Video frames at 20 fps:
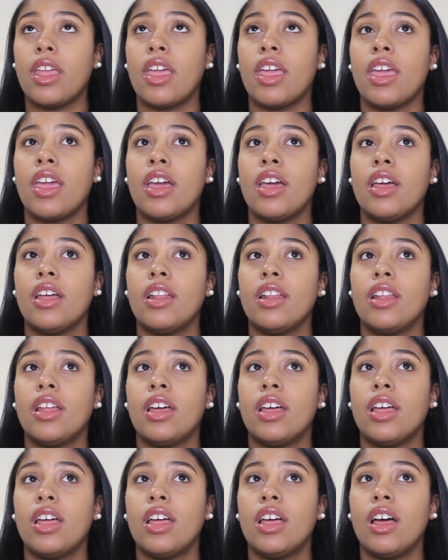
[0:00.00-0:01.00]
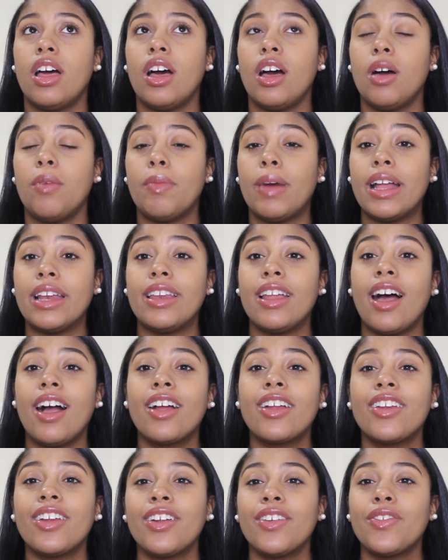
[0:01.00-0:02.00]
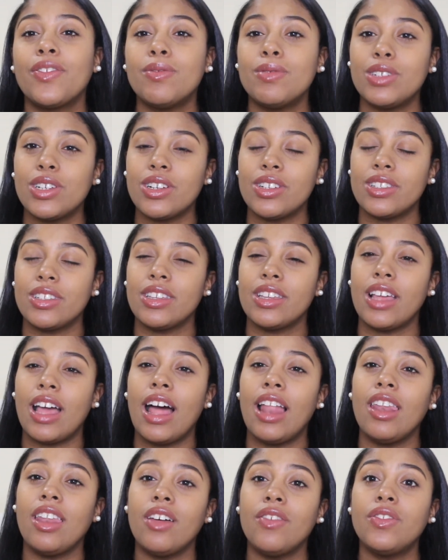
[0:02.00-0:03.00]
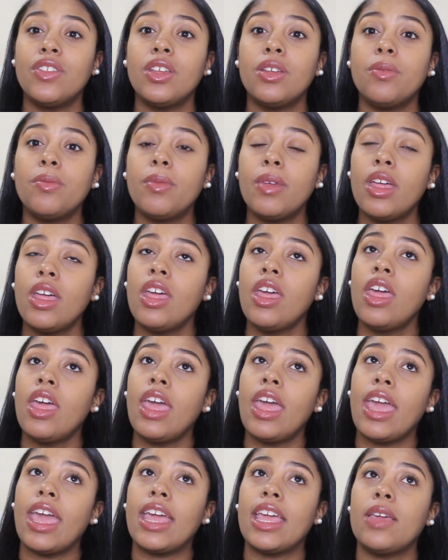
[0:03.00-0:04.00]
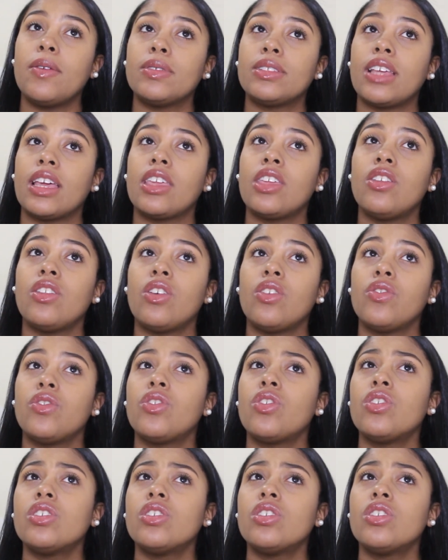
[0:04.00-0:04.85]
And my doctor from Jersey, I loved him, and he was like, you know, you